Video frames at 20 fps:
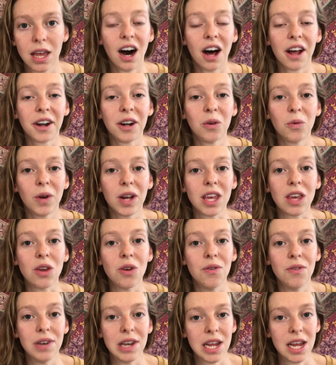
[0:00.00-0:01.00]
Honor what
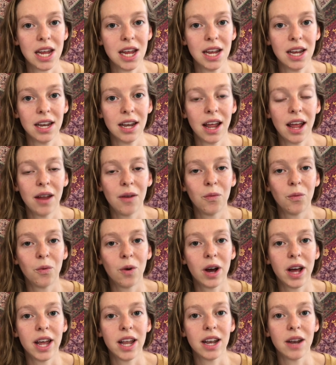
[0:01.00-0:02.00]
you need and
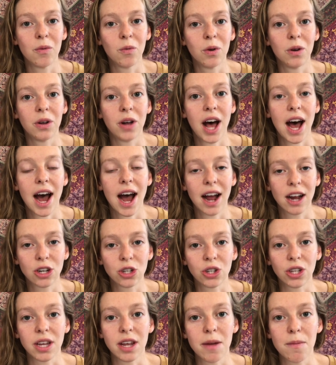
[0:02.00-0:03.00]
what will
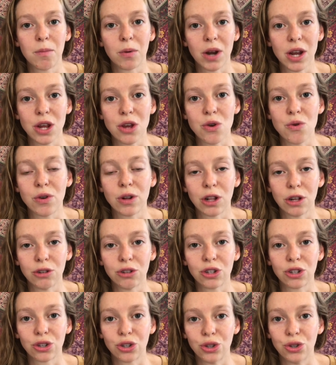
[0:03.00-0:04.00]
actually bring you
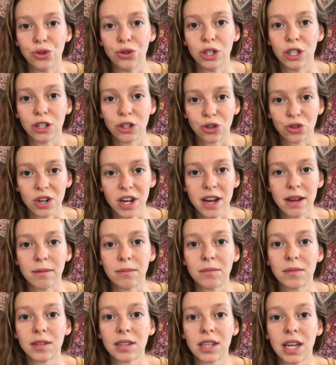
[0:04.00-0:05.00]
closer to your
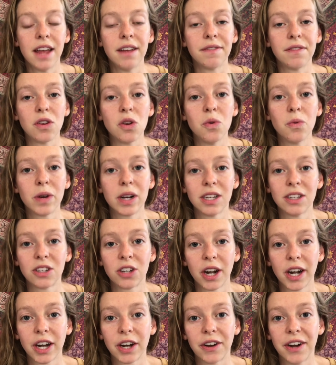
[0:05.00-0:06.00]
dreams. If you want to
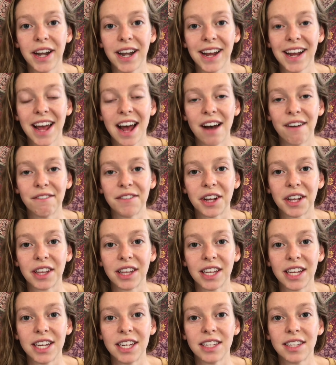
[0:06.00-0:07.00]
start creating have done
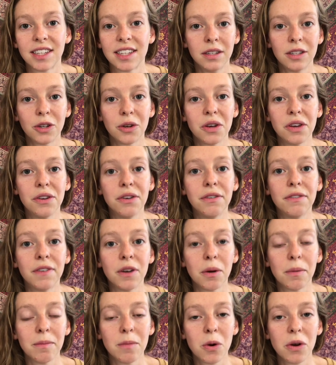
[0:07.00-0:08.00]
lists so you
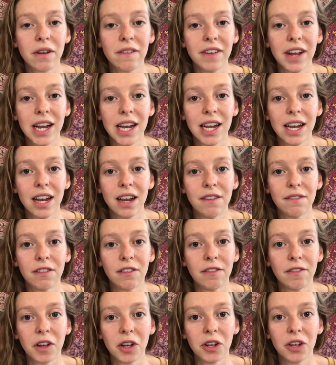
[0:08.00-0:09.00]
feel motivated and
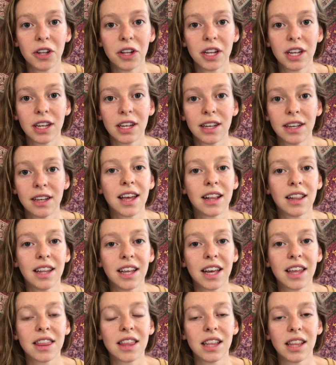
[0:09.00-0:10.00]
fulfilled,
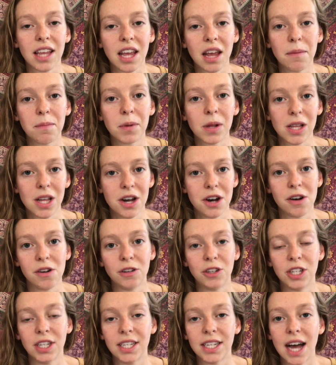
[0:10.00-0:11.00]
click the link below
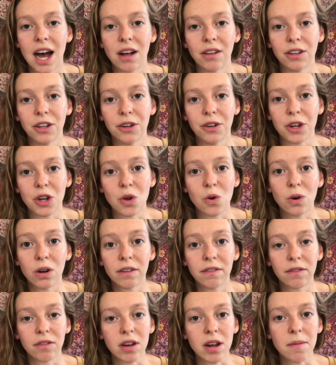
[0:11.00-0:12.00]
to download your
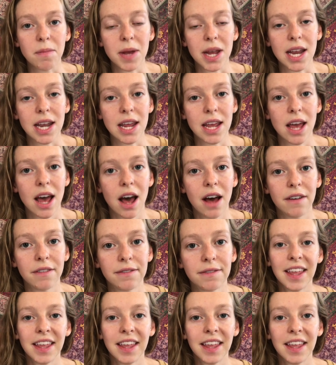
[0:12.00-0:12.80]
free PDF.